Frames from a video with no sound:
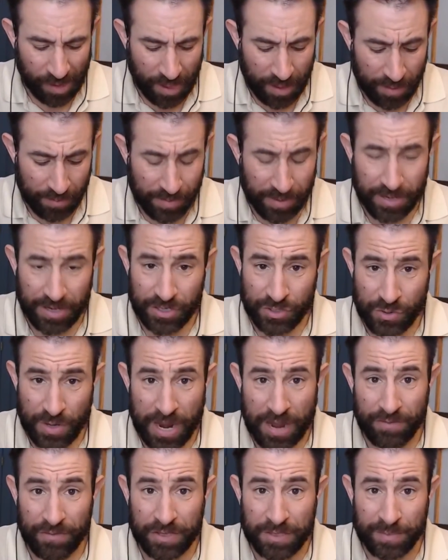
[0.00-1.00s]
because you
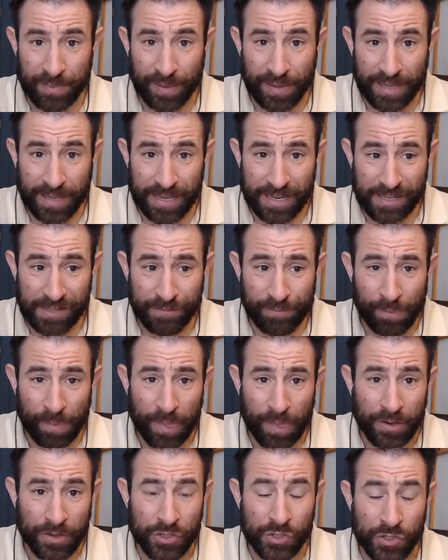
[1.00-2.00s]
have this plan.
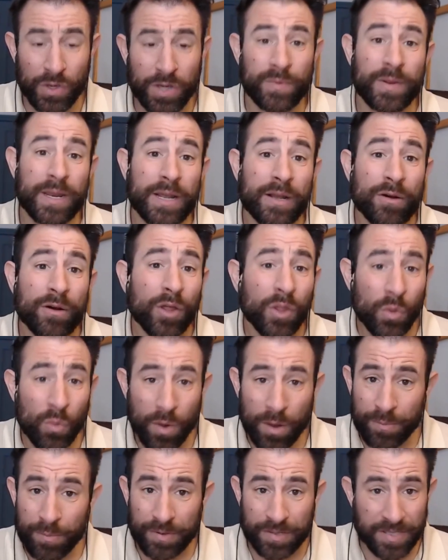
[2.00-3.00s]
Join what I call the
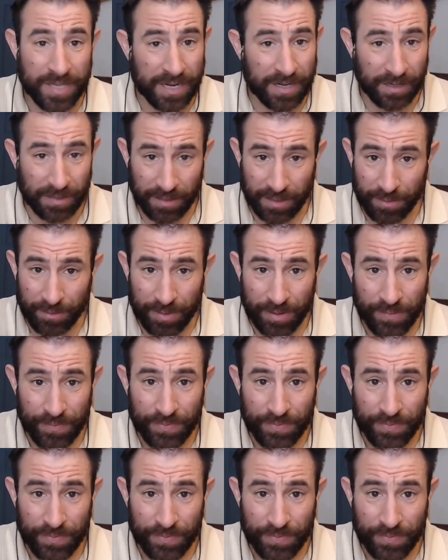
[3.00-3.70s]
1% club.